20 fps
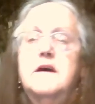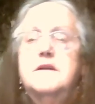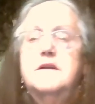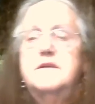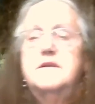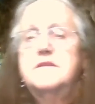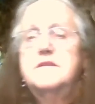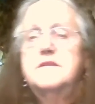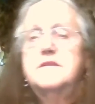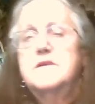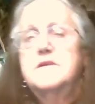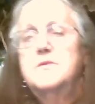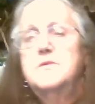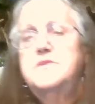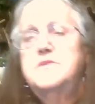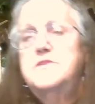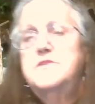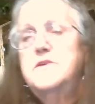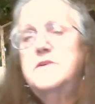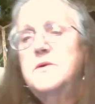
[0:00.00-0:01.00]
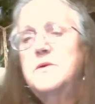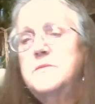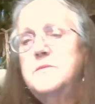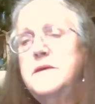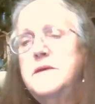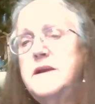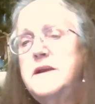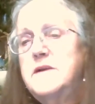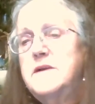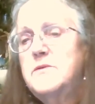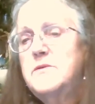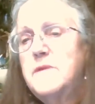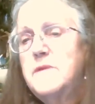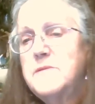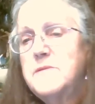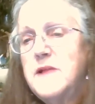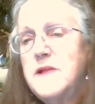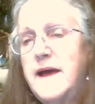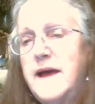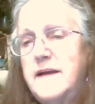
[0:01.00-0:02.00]
Jessica, would you know a man in a
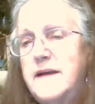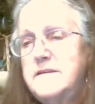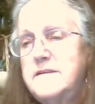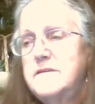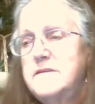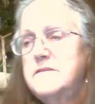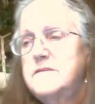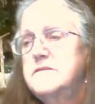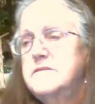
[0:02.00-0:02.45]
rebel hat?